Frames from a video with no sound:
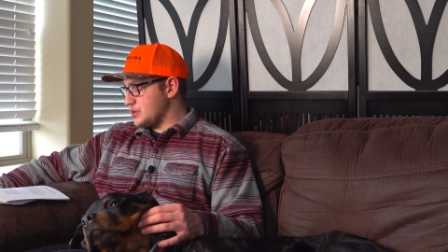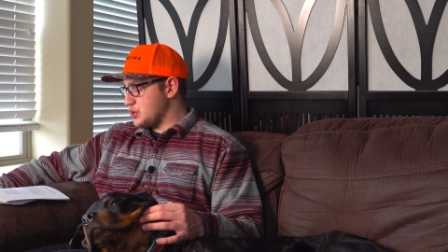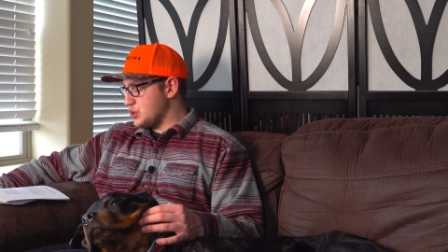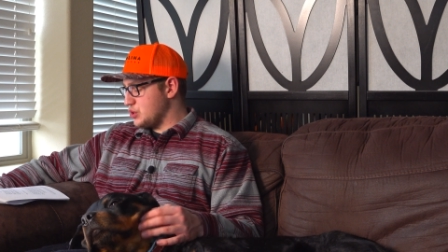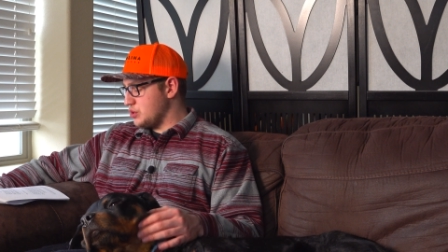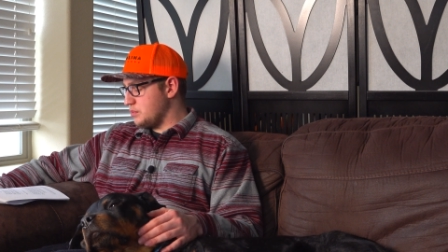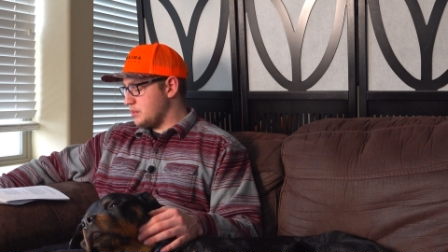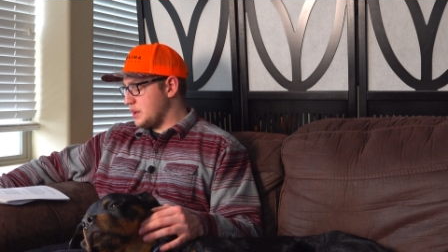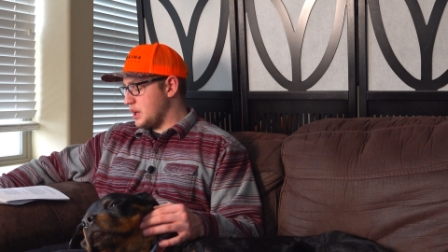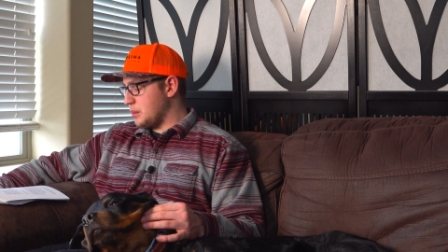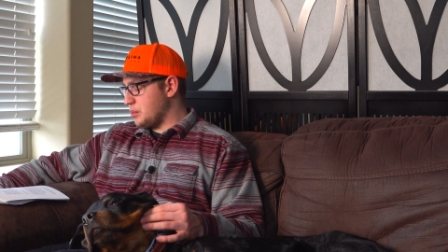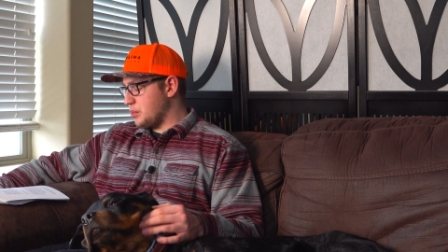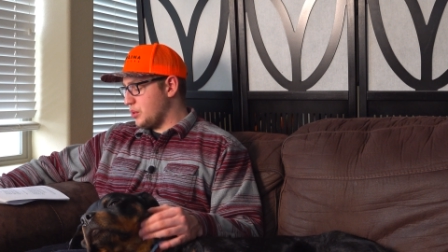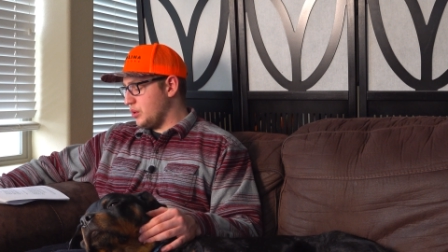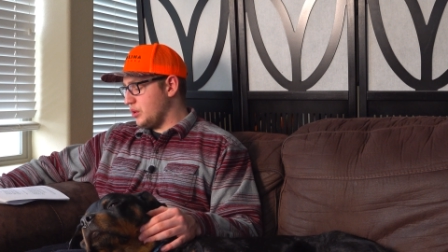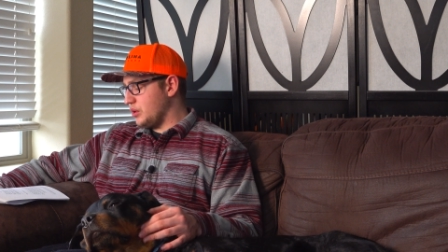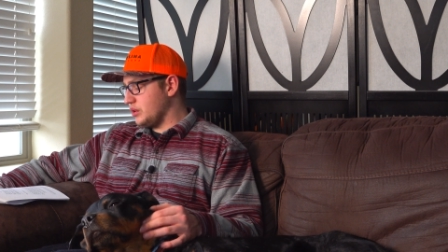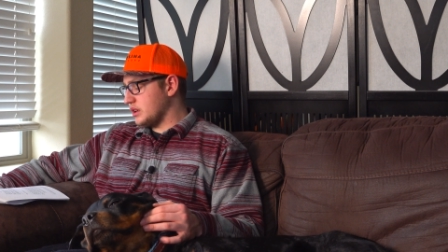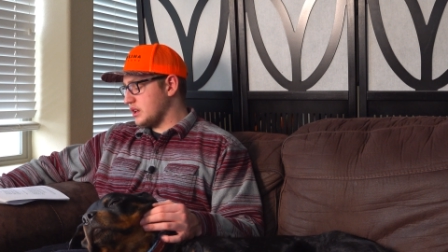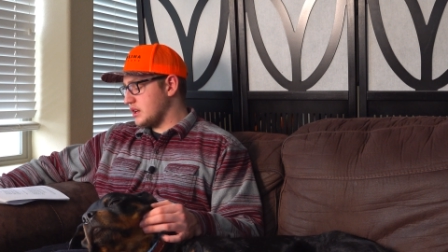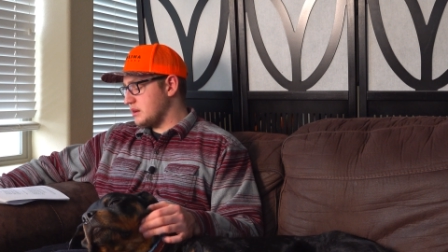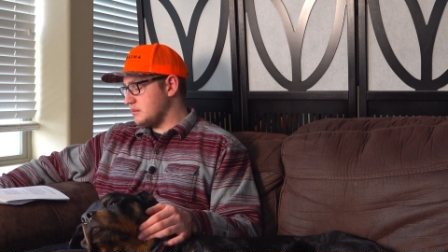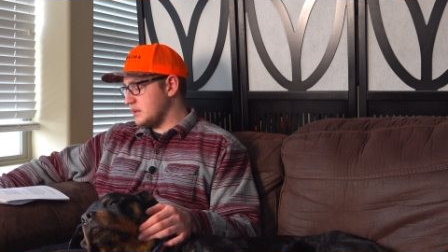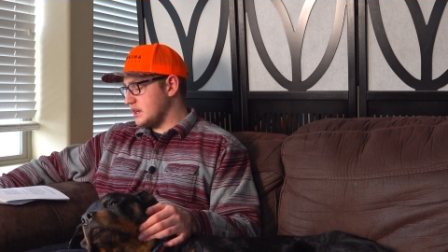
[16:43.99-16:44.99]
two
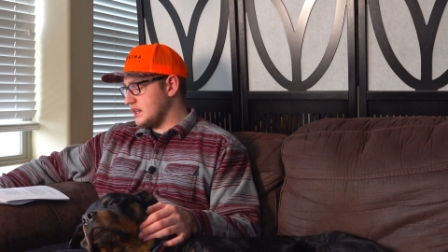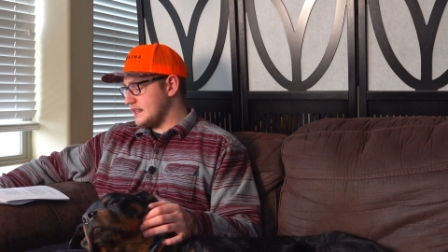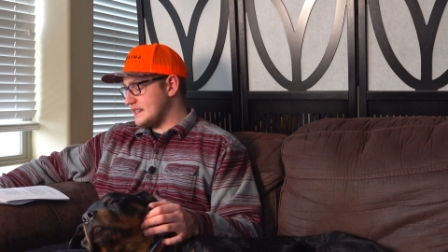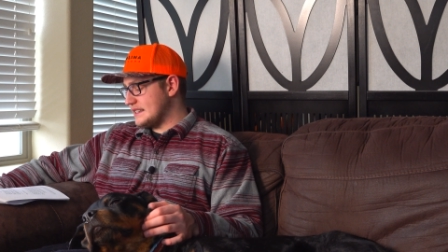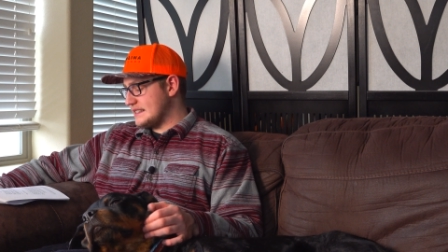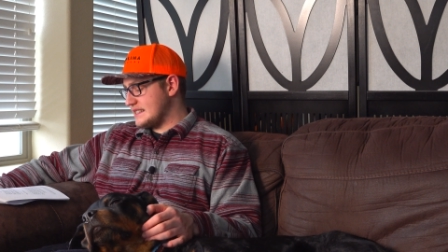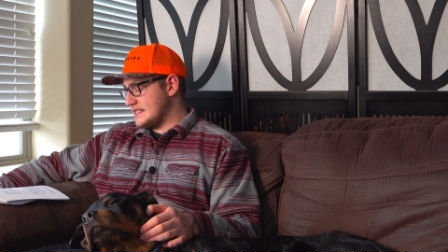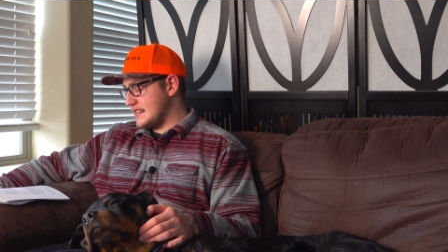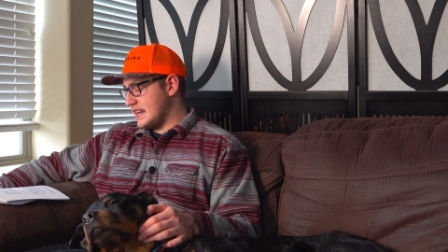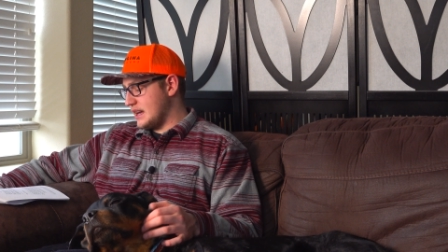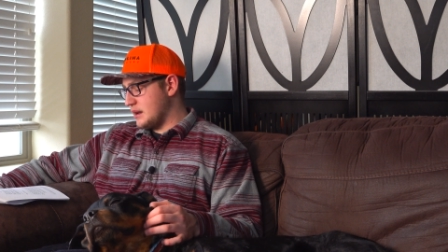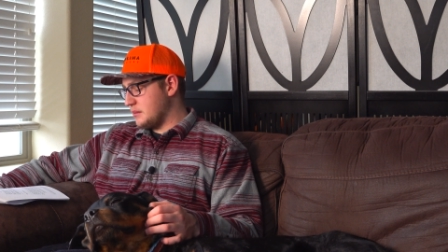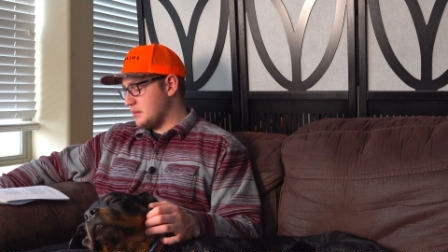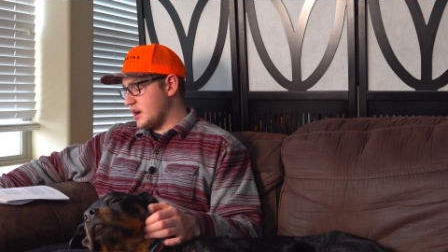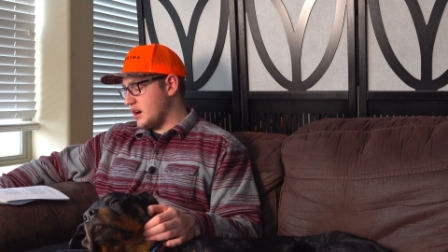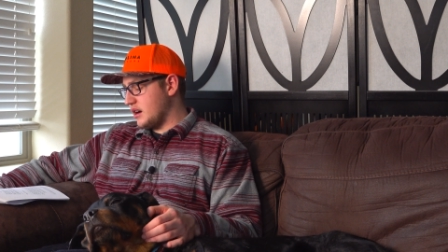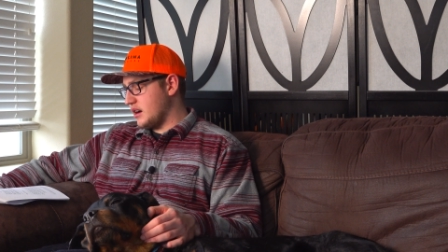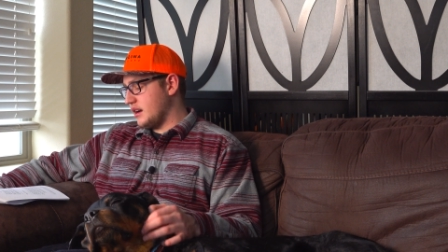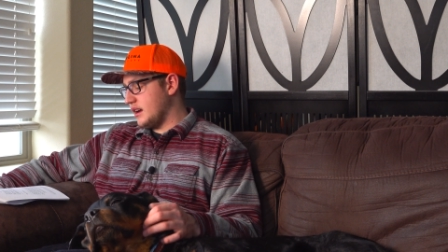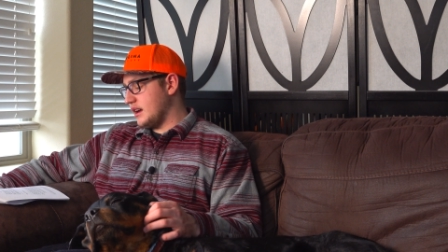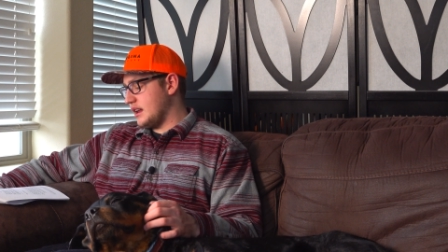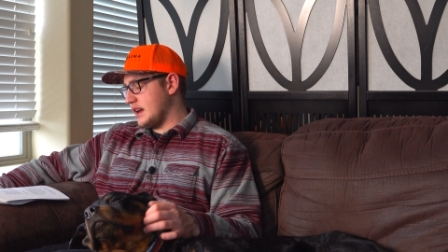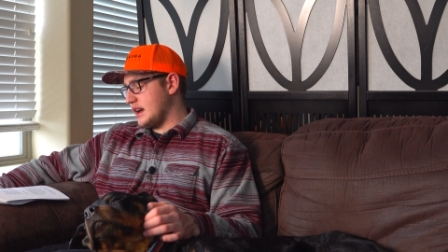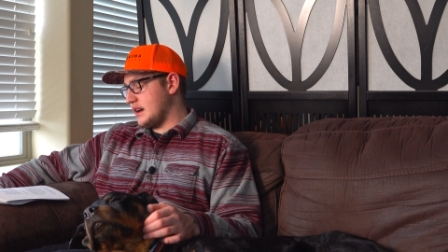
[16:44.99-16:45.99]
people can be in the same
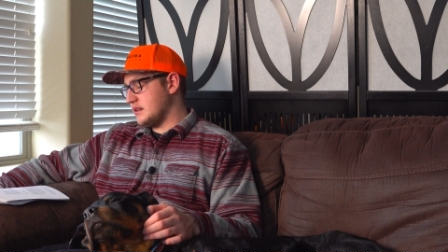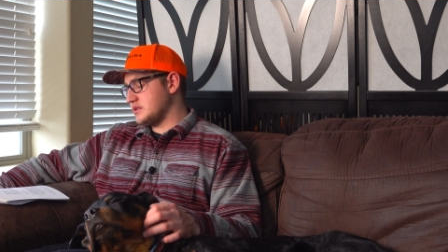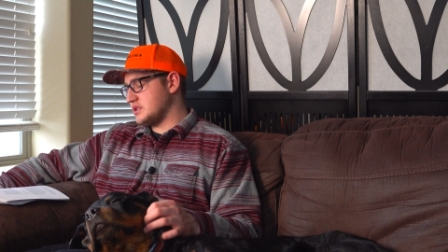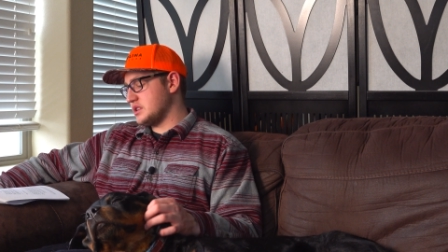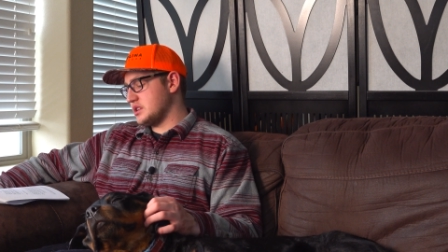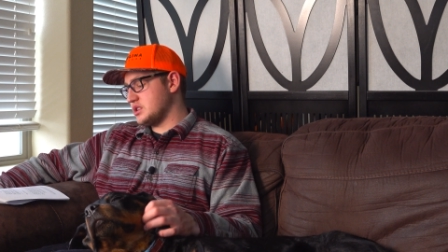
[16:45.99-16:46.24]
area and have